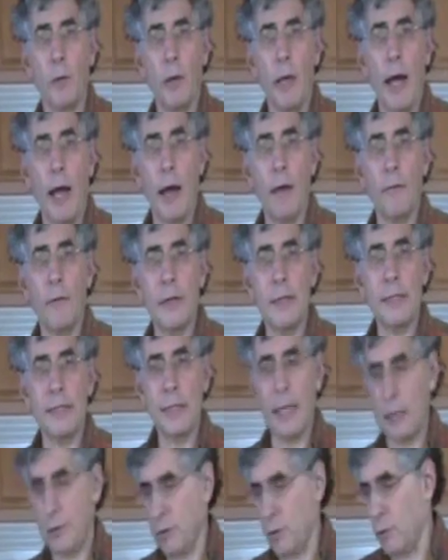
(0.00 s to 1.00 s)
will have the
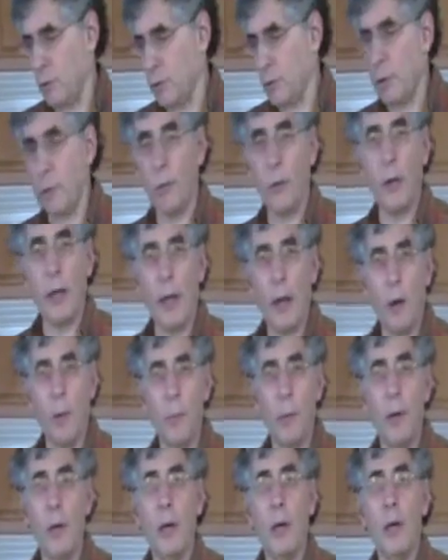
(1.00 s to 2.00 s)
essentials that will
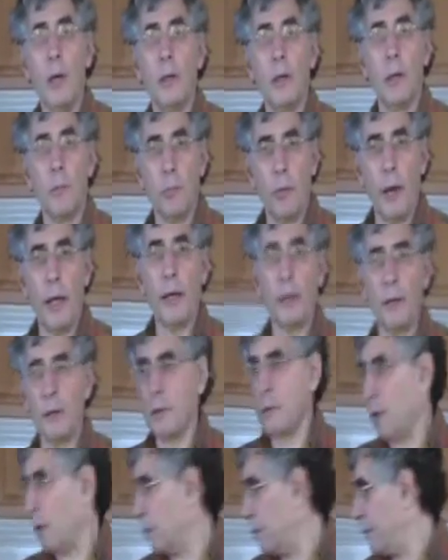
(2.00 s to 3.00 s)
help the brain to
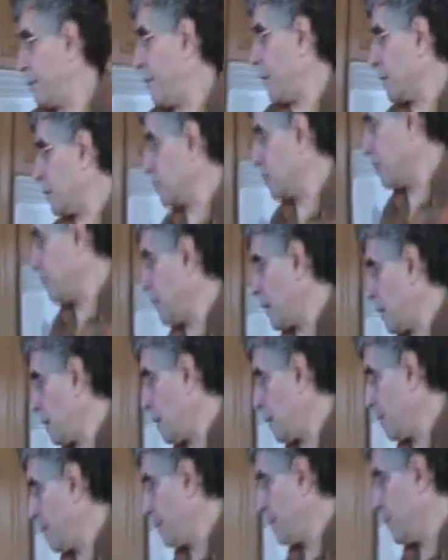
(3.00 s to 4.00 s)
start to function
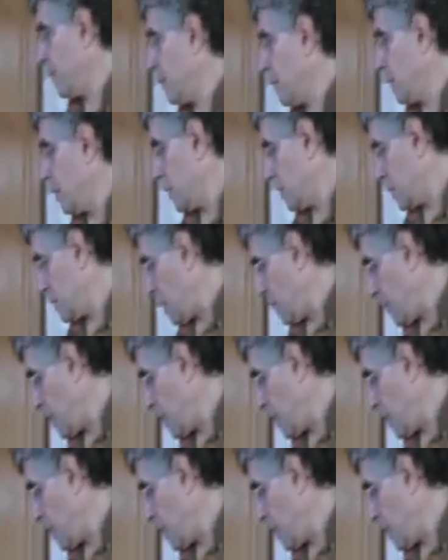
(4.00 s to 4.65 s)
better. So